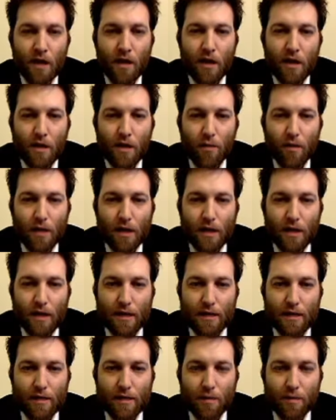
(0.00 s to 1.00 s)
Well,
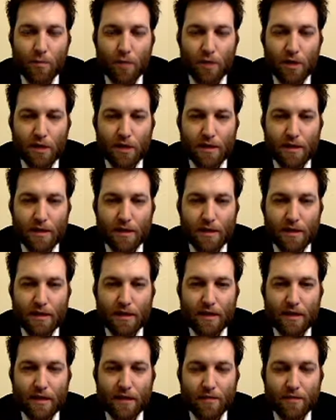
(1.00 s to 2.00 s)
one
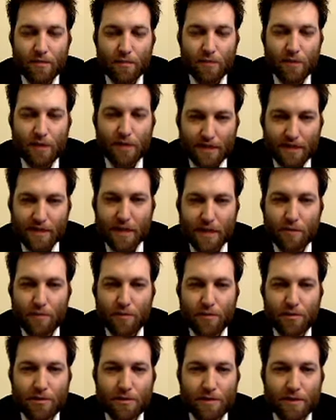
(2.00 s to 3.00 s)

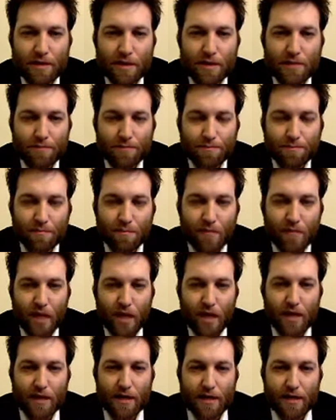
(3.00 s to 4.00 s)
example that
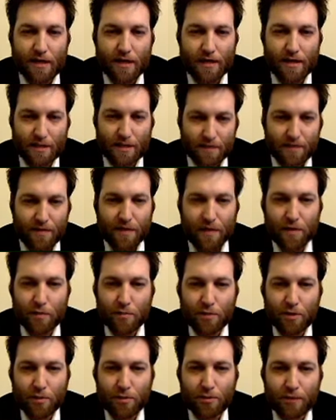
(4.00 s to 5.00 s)
is very
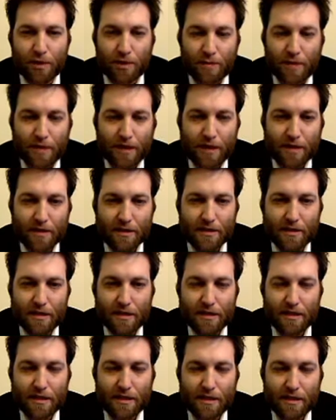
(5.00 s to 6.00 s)
appropriate because
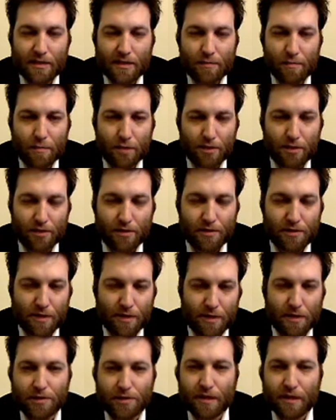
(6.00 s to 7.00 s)
it both
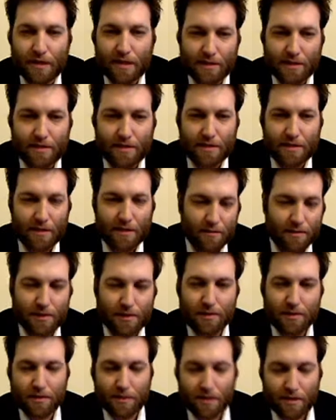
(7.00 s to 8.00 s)
illustrates the
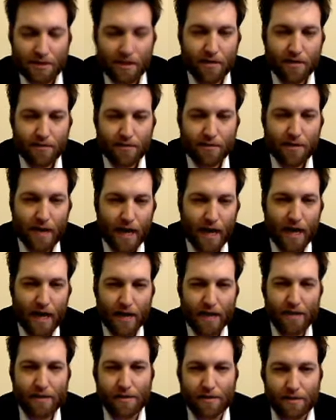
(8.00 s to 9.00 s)
original discovery
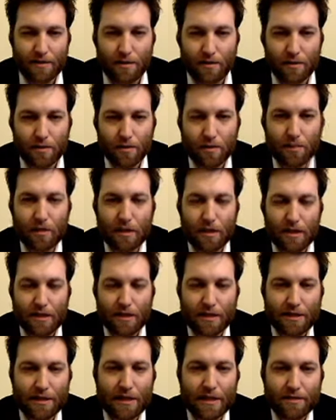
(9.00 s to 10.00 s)
and the whole
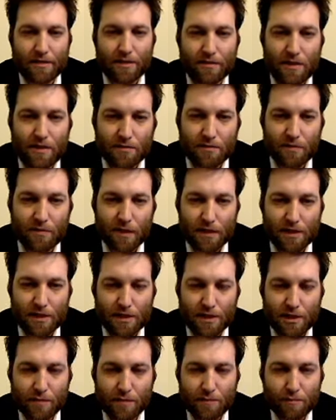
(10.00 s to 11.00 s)
nature of this
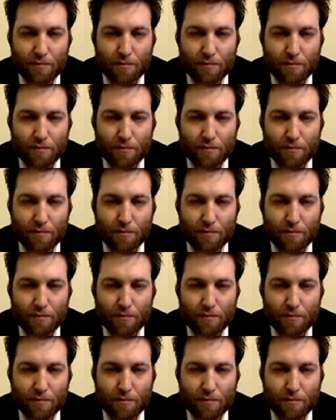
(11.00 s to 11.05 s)
relationship